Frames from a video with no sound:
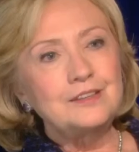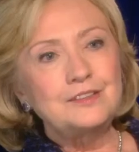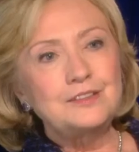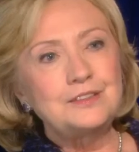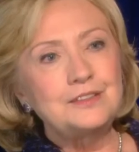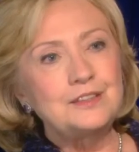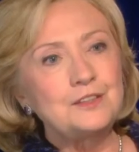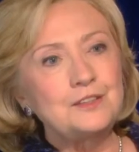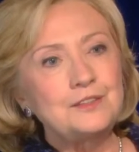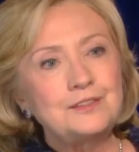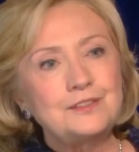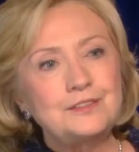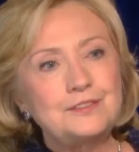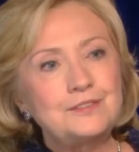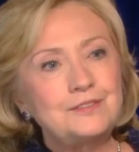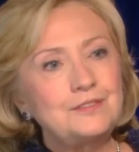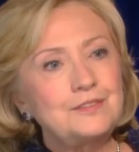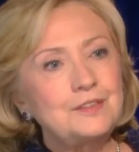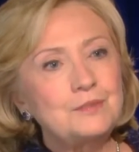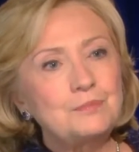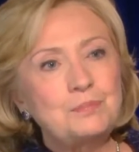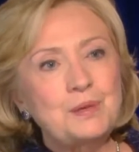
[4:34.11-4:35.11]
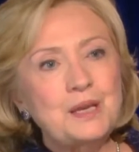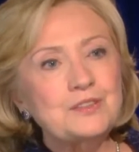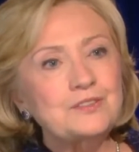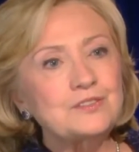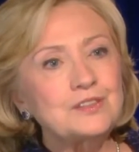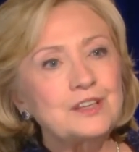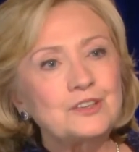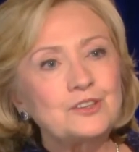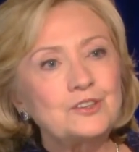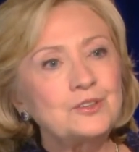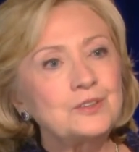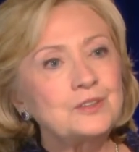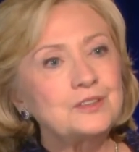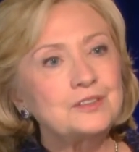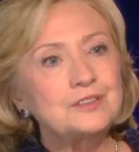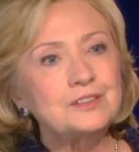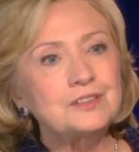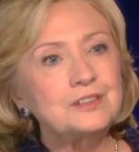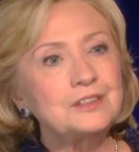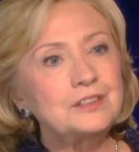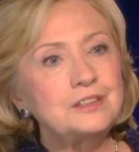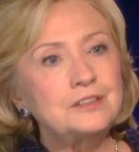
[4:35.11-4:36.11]
did the best I could
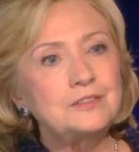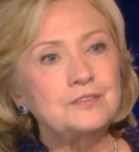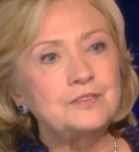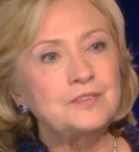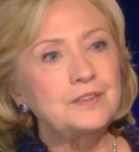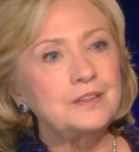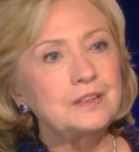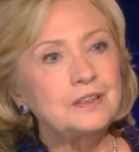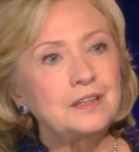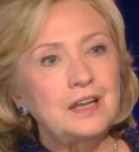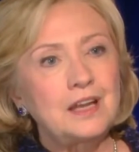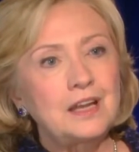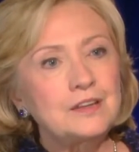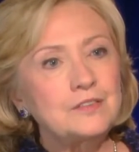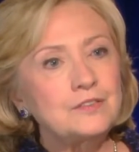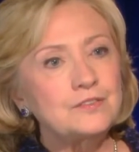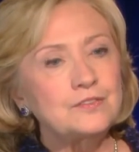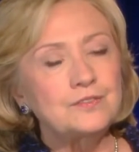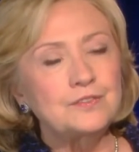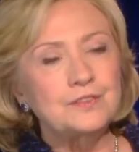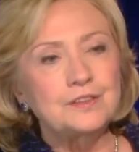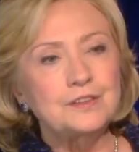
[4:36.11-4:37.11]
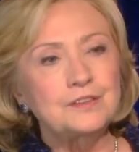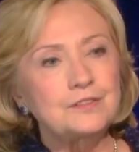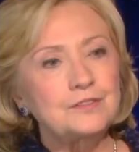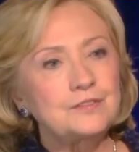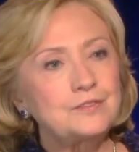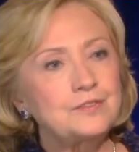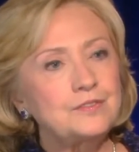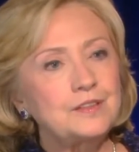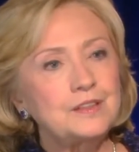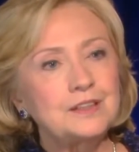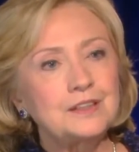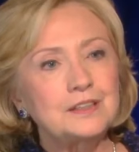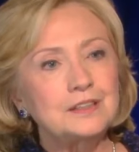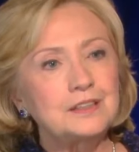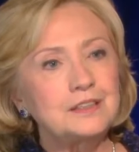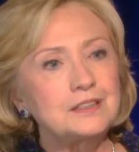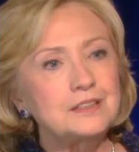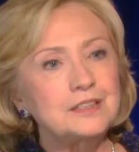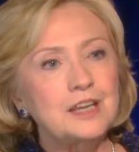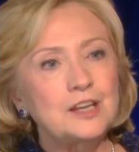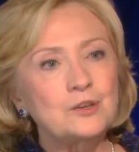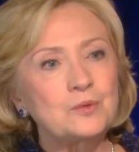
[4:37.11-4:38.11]
to live a life of
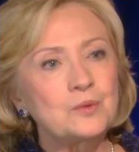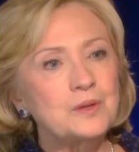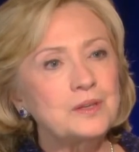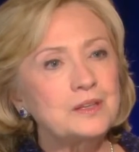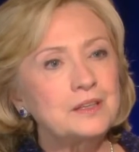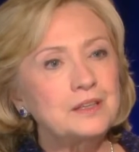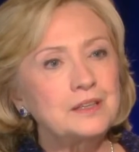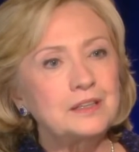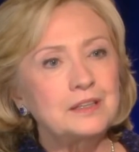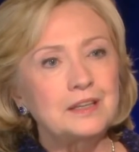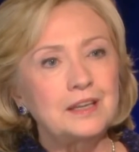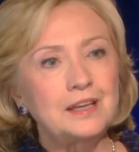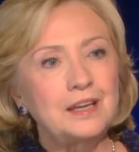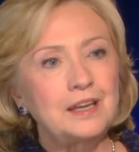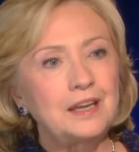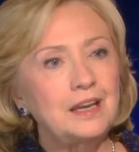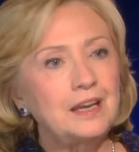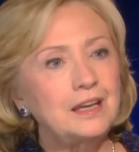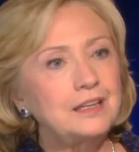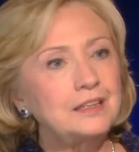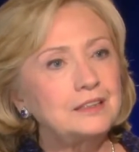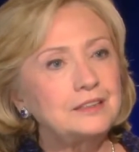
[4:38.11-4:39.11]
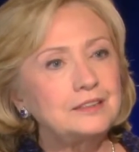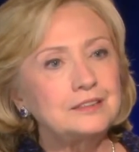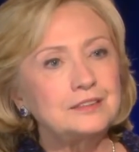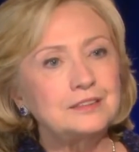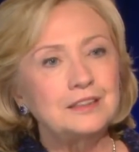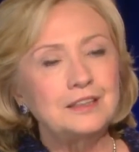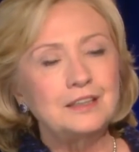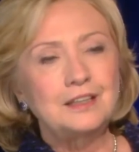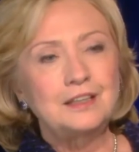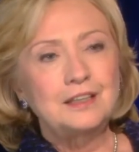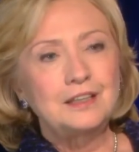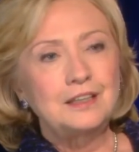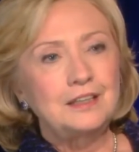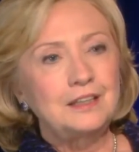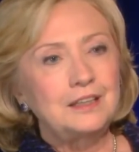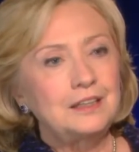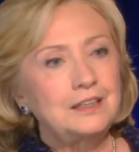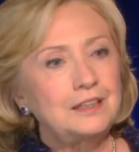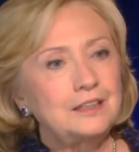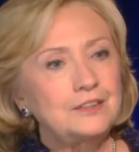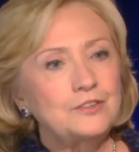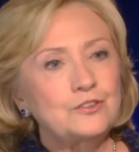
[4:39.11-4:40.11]
integrity and
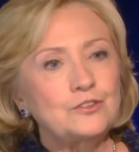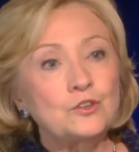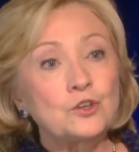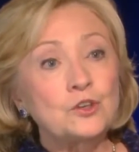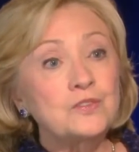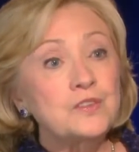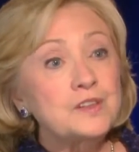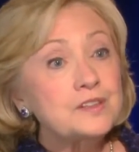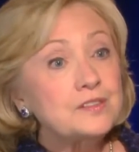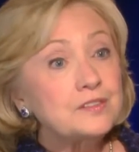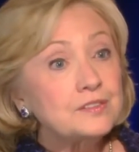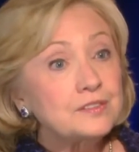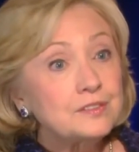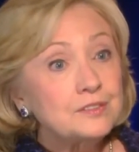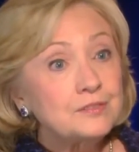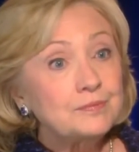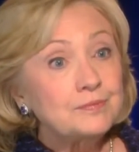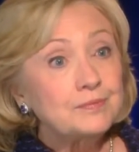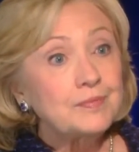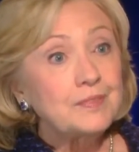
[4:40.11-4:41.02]
service.